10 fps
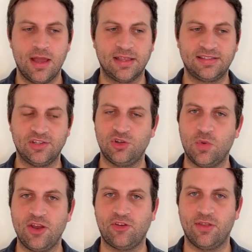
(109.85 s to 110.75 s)
a
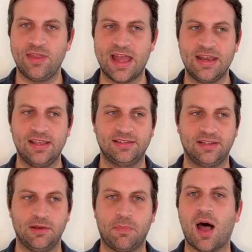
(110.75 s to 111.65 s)
situation that
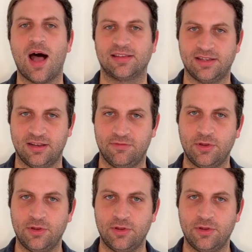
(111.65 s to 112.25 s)
isn't positive.